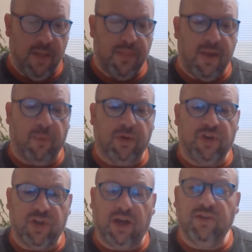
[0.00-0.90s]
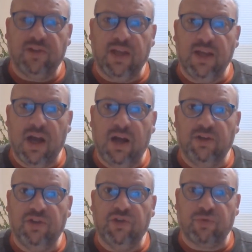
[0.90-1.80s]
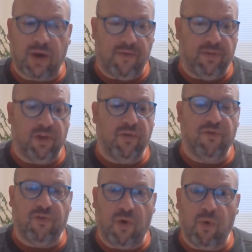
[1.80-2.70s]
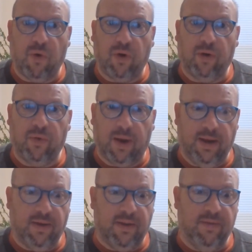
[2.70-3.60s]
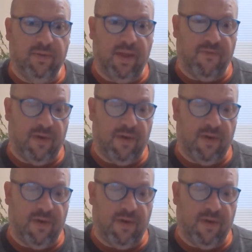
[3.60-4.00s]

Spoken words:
They were just getting on to Traveler 4, right? And she